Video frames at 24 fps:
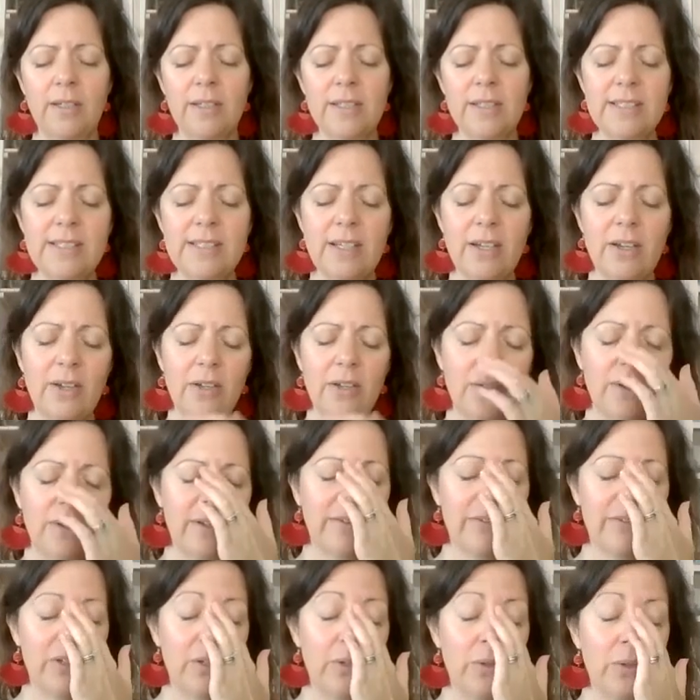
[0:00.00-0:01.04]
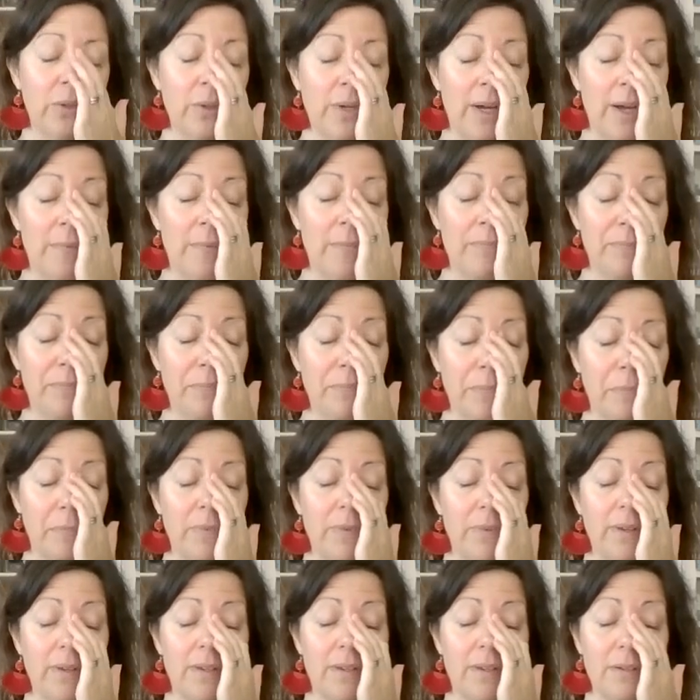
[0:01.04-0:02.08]
So if you
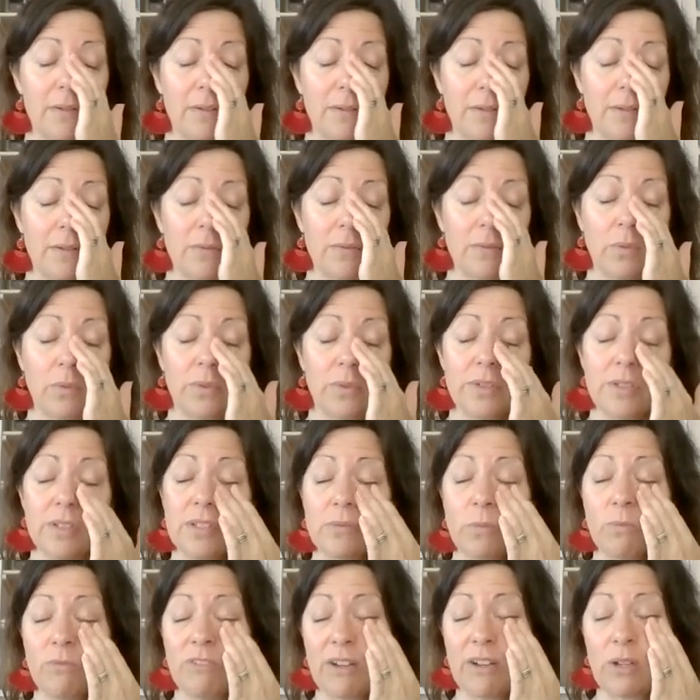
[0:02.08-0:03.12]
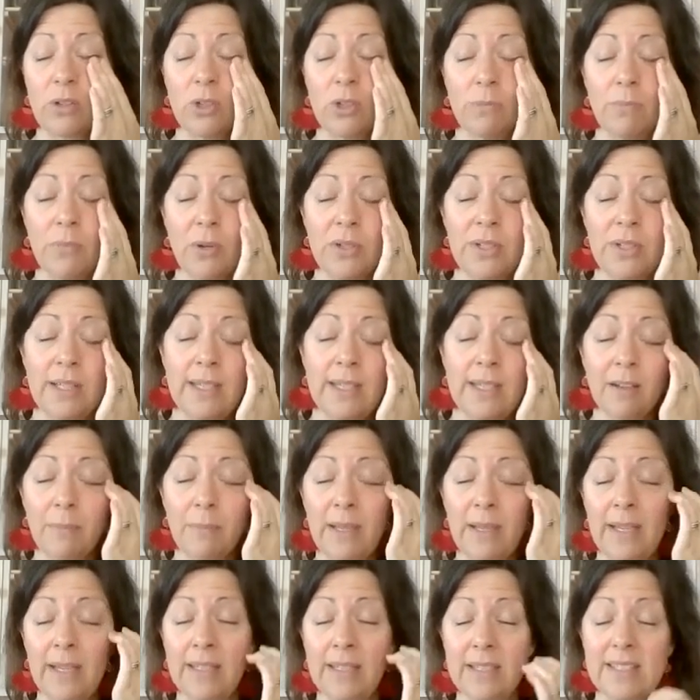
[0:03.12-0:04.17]
want to just wriggle your body a little
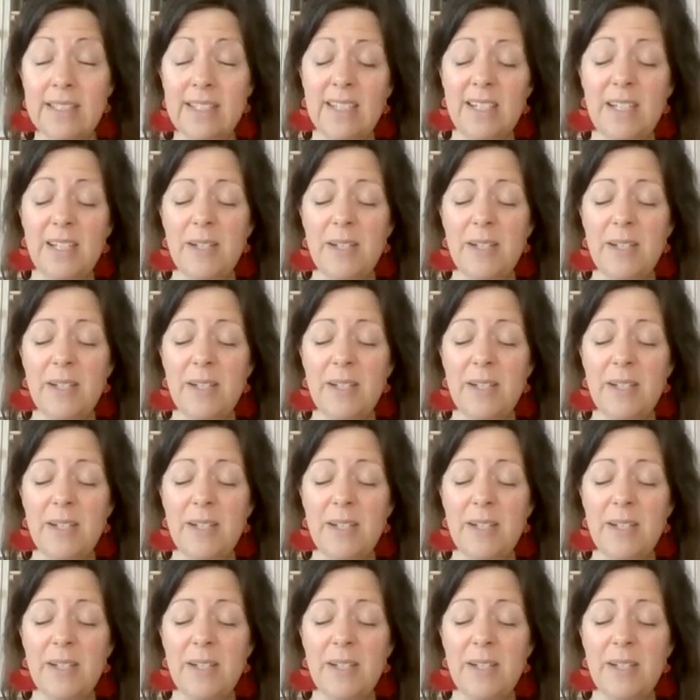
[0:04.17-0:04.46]
bit,